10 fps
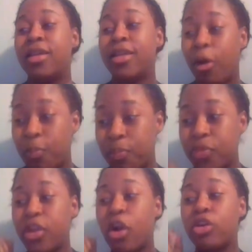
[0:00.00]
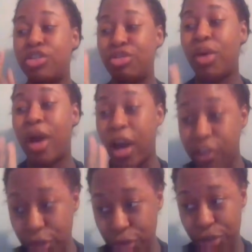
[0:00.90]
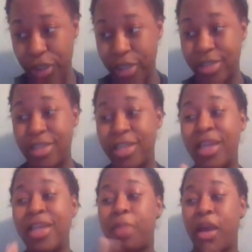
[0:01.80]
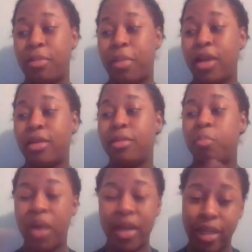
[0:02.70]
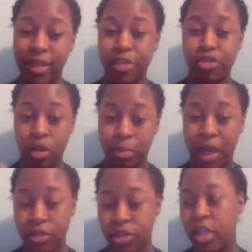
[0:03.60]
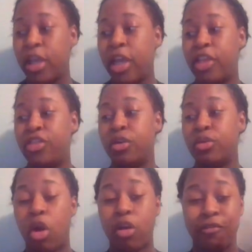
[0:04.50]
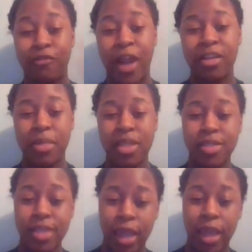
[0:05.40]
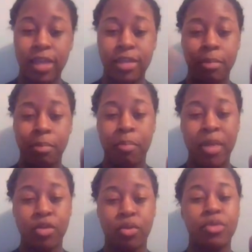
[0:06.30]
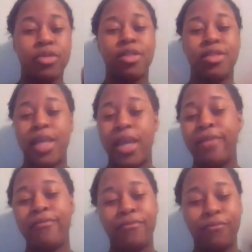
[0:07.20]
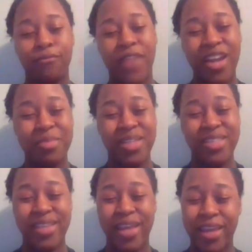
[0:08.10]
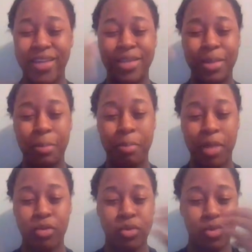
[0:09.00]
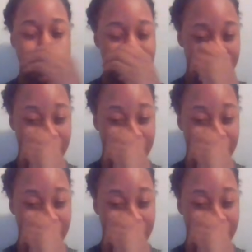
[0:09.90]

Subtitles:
Now, there are 2 other nutrients needed by the body, but in lesser amounts, and those are vitamins and minerals. Say it, vitamins and minerals.